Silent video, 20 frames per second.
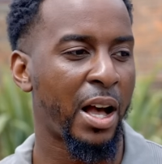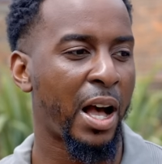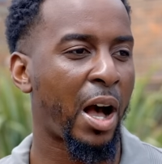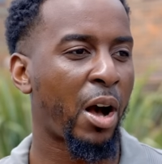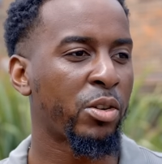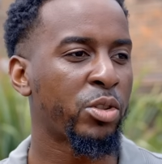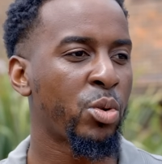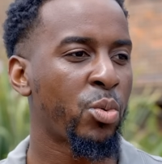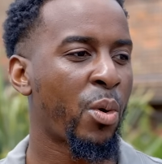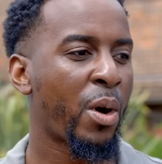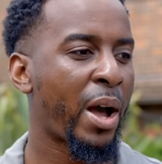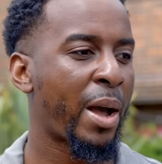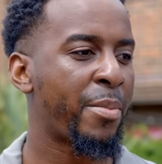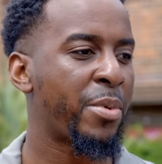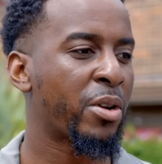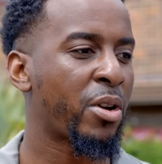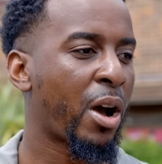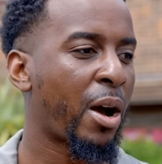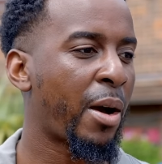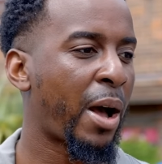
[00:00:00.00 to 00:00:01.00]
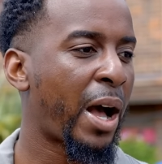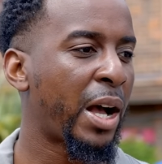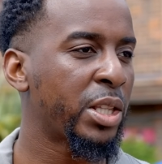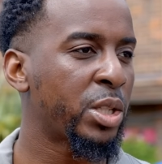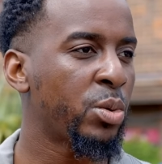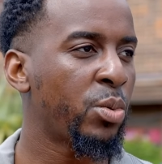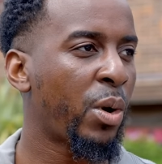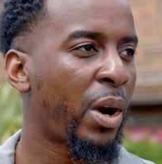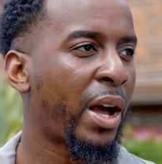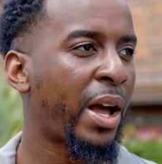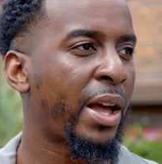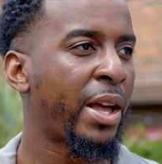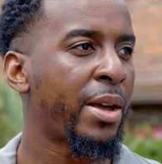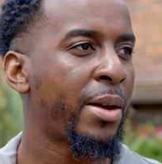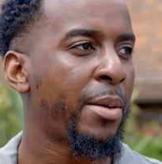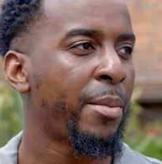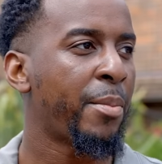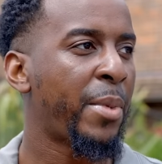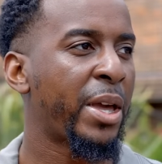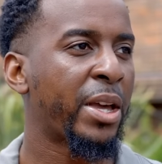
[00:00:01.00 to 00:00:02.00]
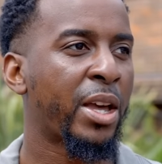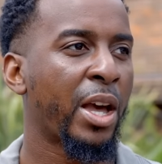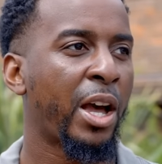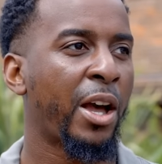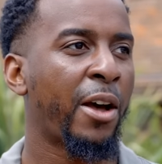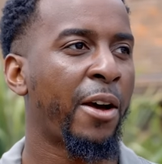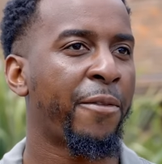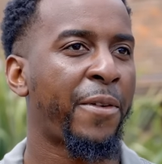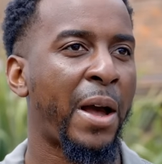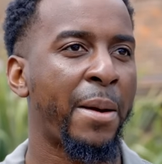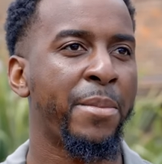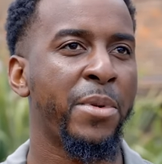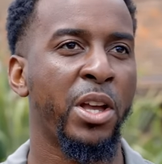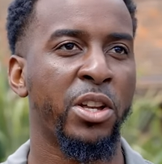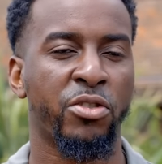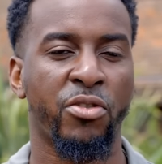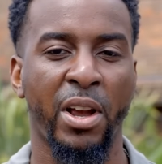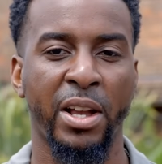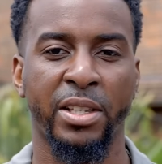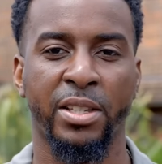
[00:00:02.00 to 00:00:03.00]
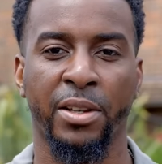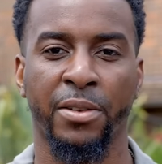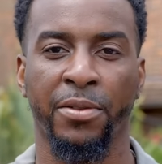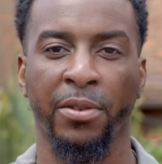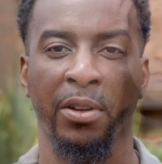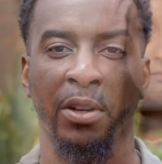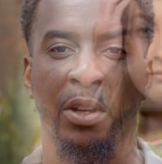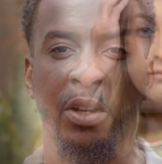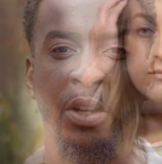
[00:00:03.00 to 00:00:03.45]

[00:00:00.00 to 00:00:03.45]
how do I become, how do I make her find me attractive?